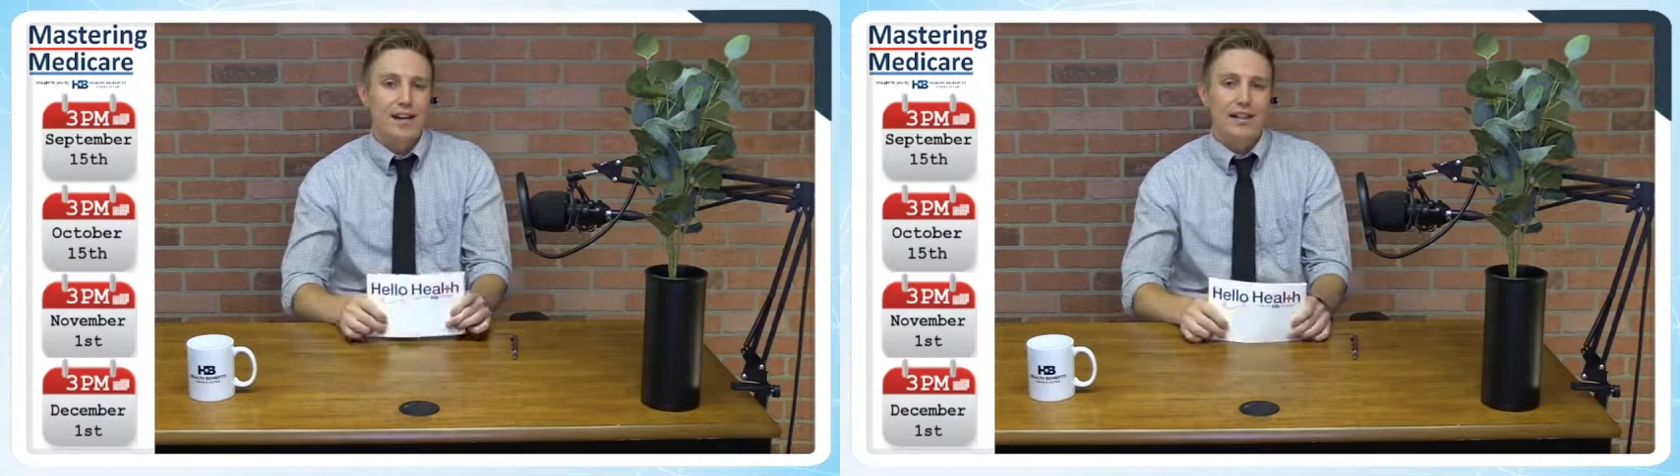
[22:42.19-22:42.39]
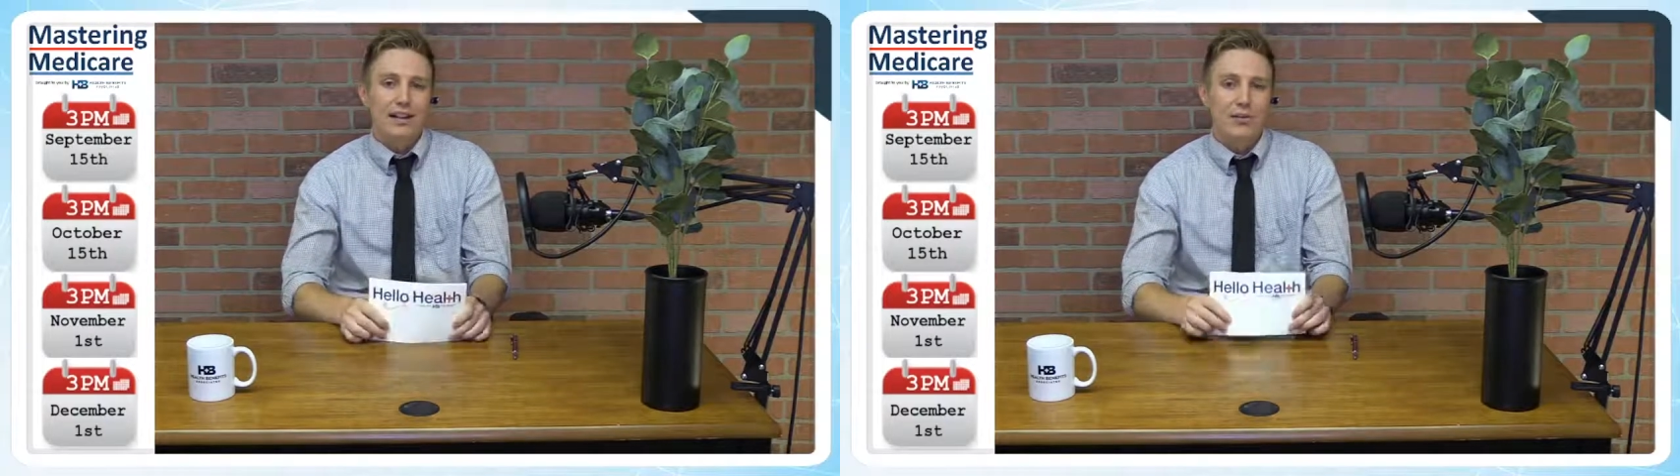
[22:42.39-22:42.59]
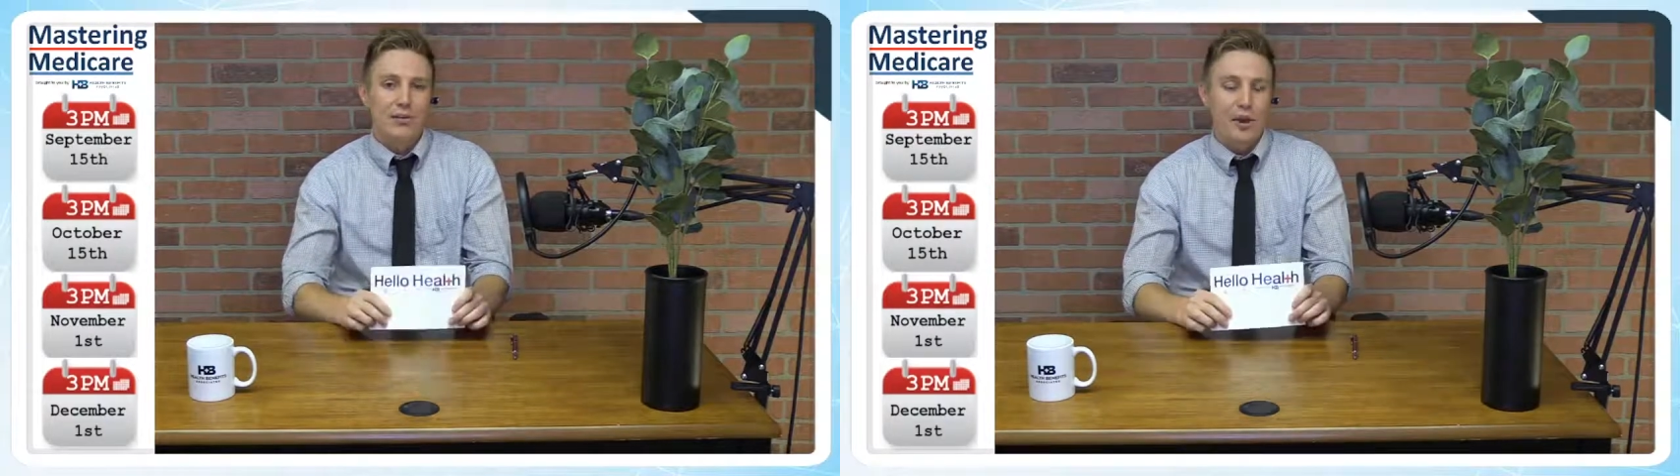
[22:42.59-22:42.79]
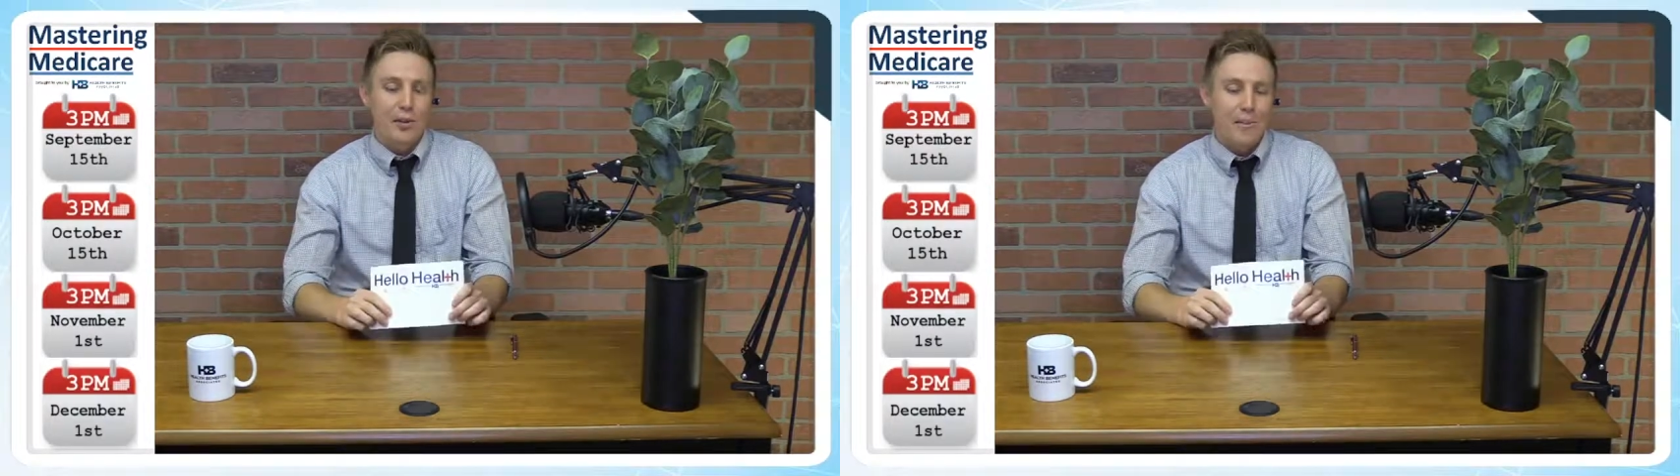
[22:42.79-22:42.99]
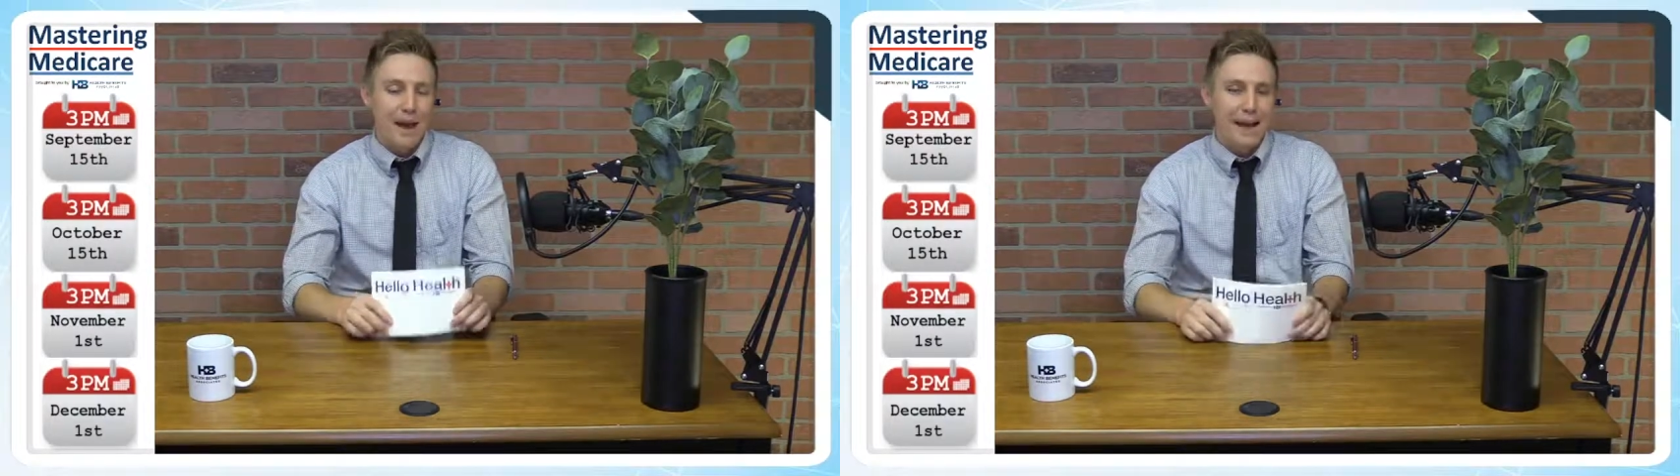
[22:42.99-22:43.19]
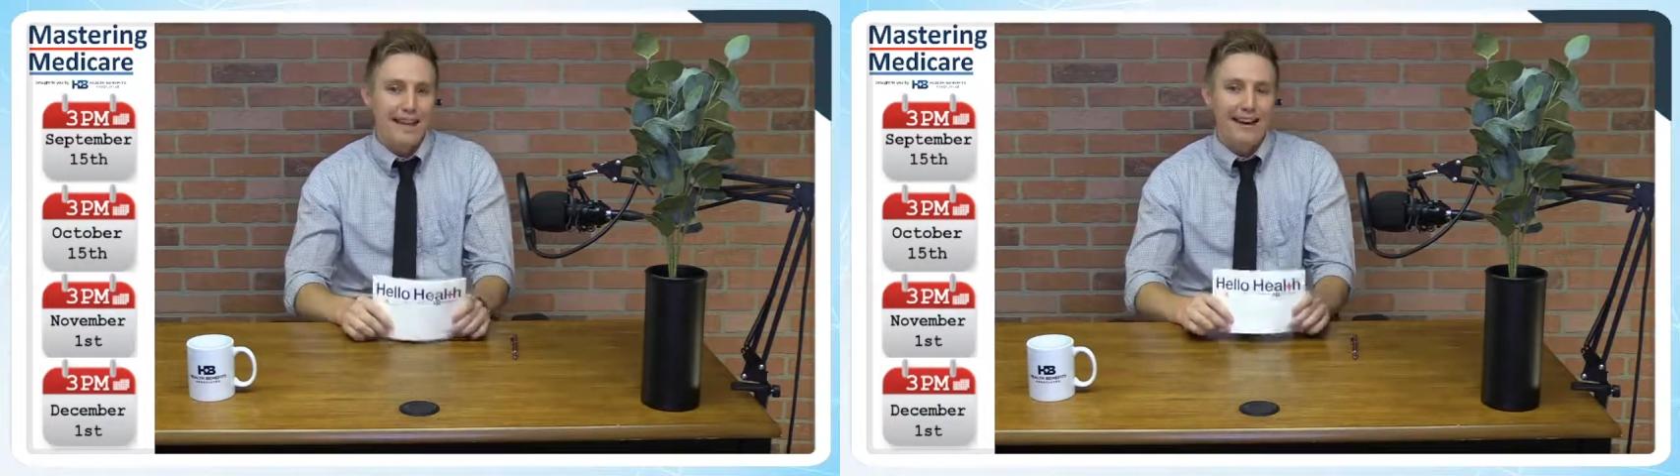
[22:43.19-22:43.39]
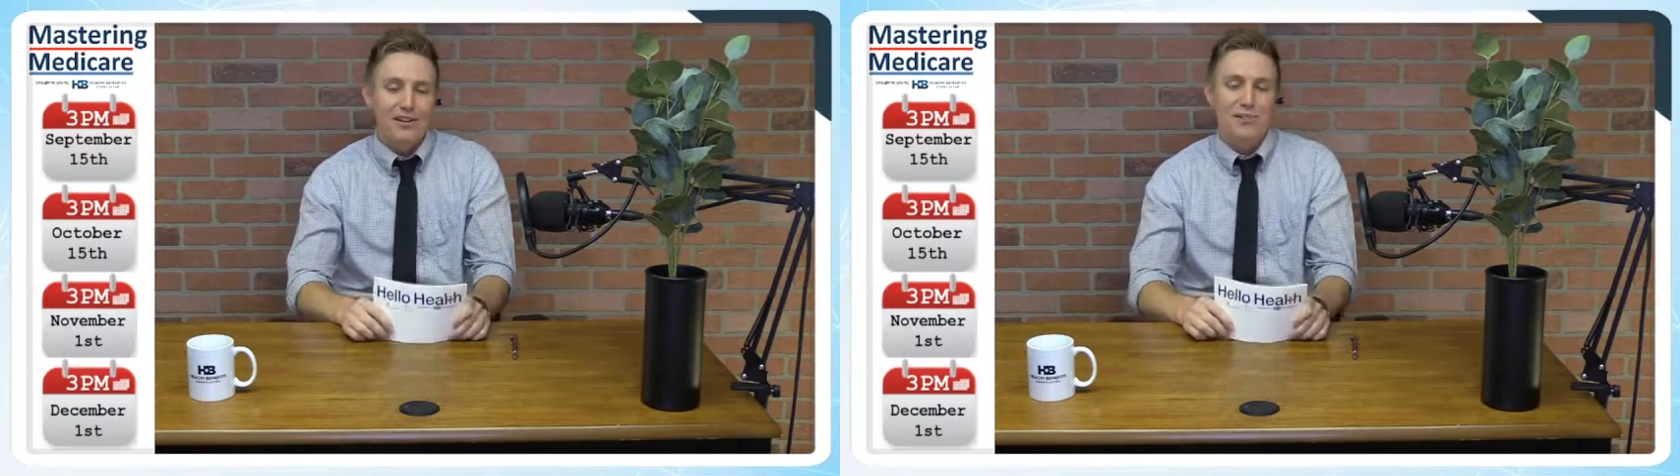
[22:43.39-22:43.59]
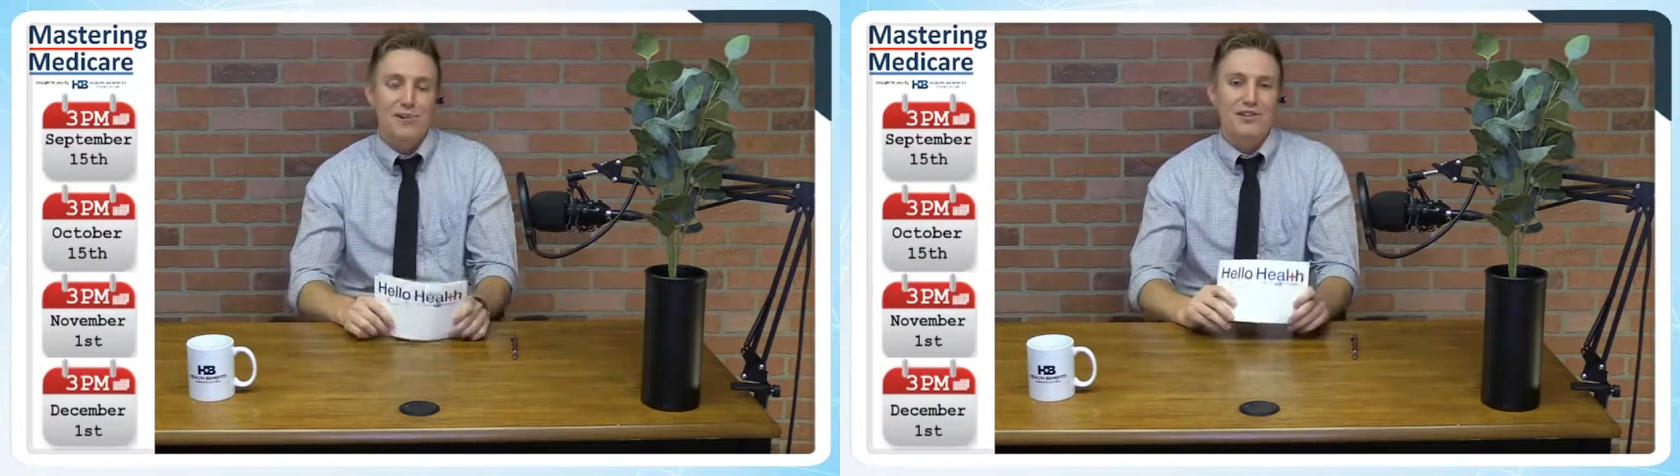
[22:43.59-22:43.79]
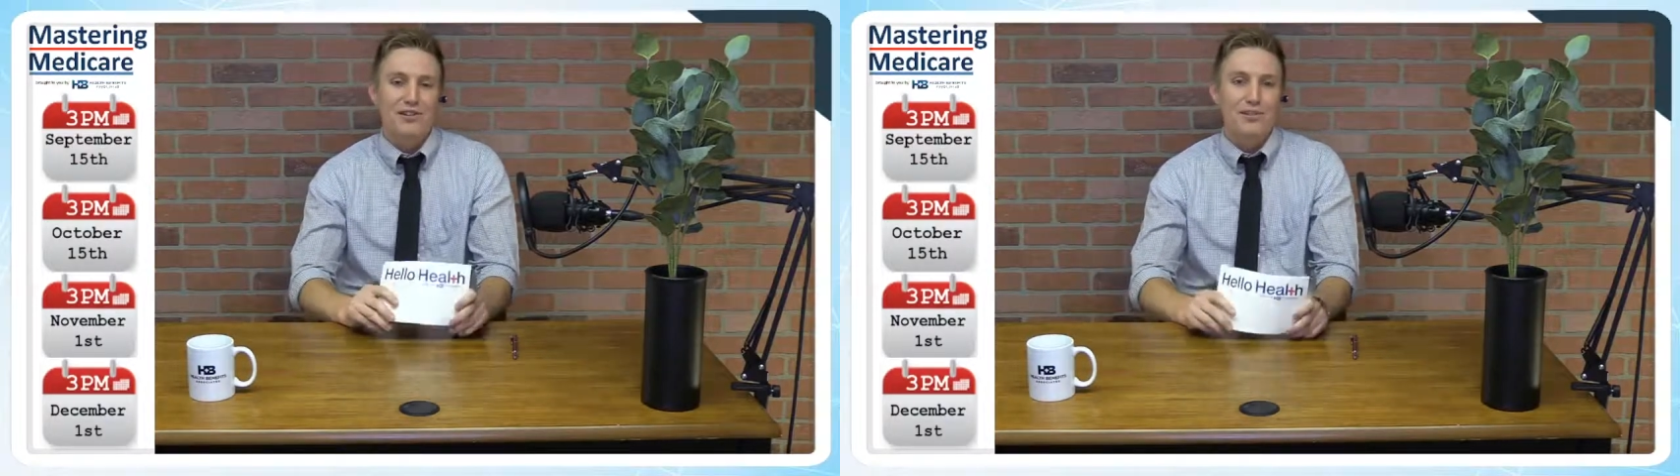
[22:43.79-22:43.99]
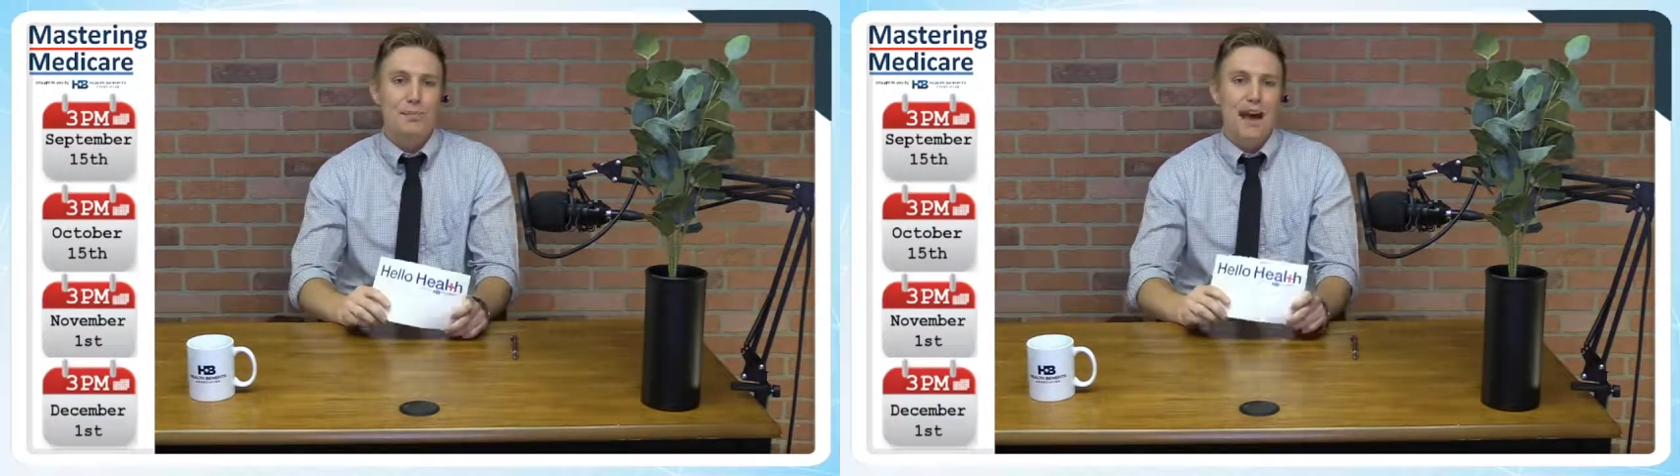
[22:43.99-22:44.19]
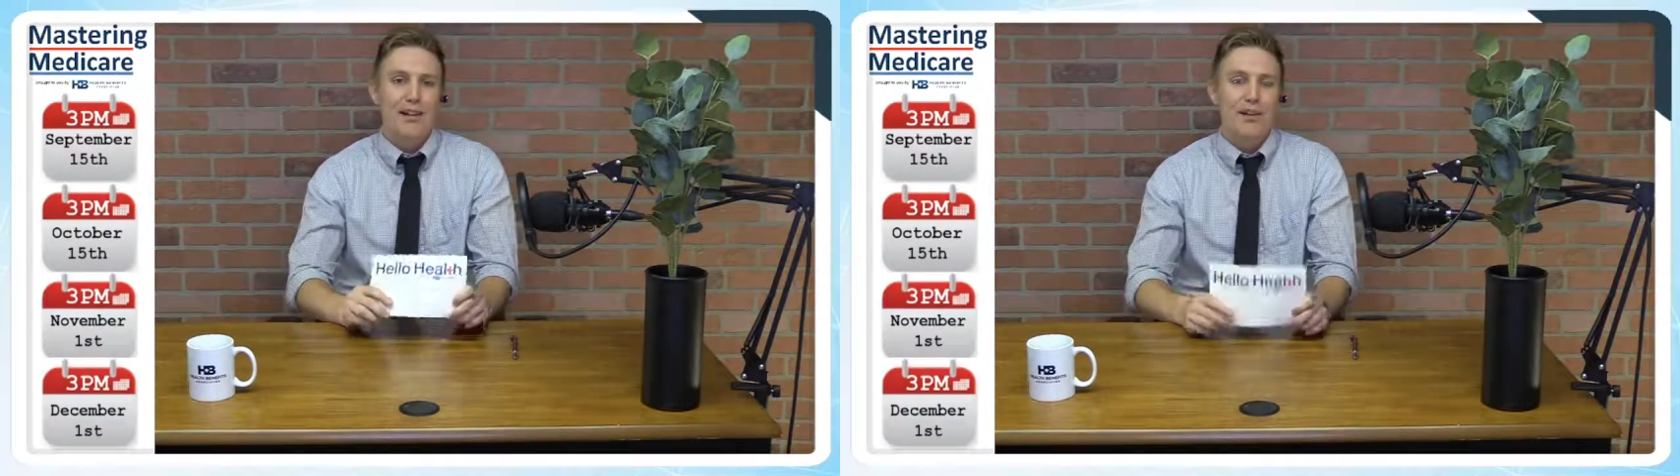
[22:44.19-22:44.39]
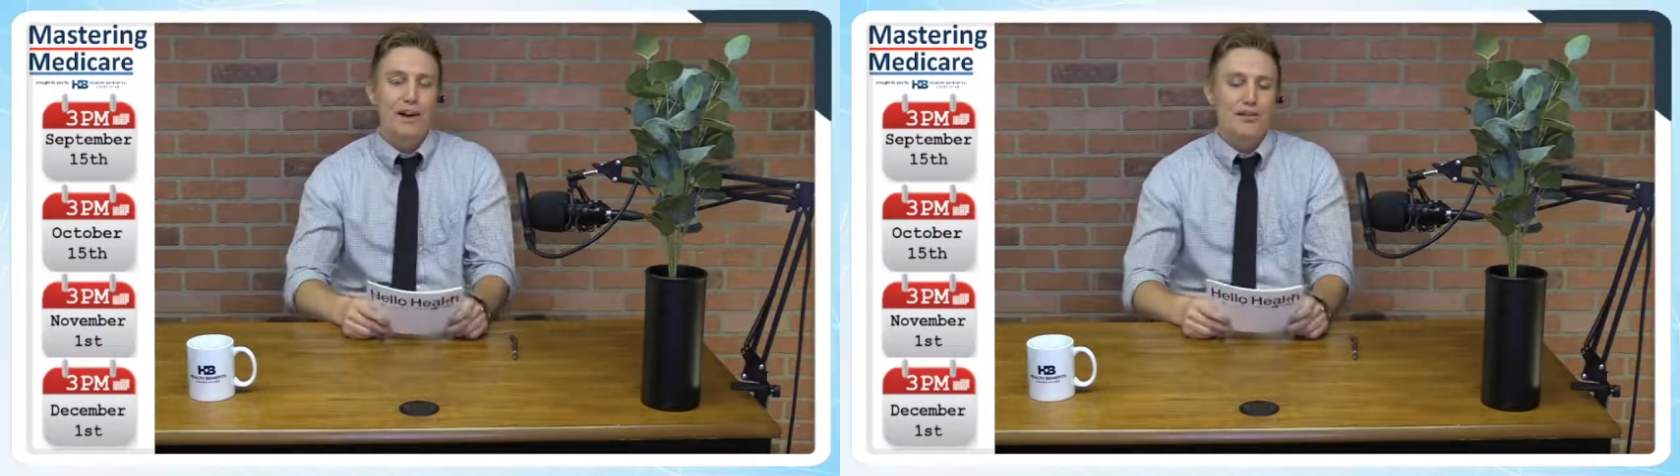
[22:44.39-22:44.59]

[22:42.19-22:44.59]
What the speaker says: That's with our Medicare specialist, Matt Law.